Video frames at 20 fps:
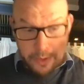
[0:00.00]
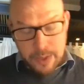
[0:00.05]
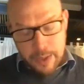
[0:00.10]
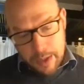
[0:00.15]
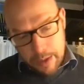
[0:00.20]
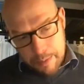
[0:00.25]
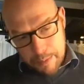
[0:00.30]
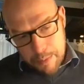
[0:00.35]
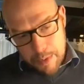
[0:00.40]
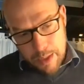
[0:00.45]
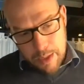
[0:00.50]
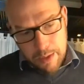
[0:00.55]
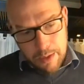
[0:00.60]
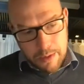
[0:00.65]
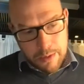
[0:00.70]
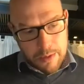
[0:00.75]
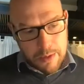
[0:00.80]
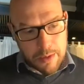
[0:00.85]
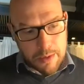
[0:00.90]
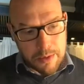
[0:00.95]

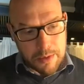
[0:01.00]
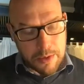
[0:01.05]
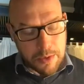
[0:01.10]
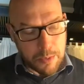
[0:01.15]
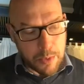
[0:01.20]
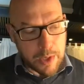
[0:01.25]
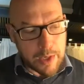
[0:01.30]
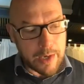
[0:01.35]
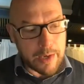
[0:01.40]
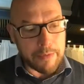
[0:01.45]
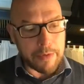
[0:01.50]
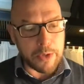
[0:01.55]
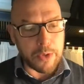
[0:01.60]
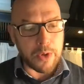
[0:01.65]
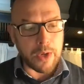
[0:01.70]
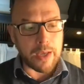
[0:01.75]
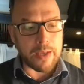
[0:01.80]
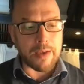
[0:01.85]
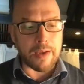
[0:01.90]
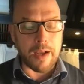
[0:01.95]
then to what level do you
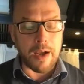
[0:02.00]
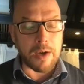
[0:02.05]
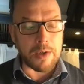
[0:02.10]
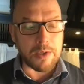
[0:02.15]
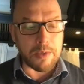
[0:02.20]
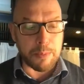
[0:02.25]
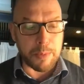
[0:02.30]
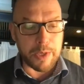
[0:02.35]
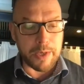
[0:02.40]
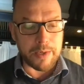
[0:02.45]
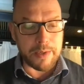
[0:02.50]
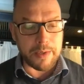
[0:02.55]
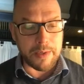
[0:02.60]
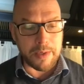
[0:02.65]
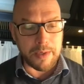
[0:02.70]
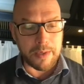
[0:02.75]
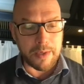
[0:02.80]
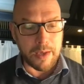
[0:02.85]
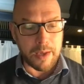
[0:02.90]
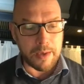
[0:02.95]
get
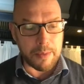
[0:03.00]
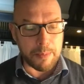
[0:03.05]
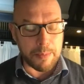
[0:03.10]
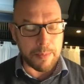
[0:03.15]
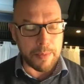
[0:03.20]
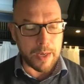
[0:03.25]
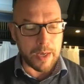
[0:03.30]
accountability and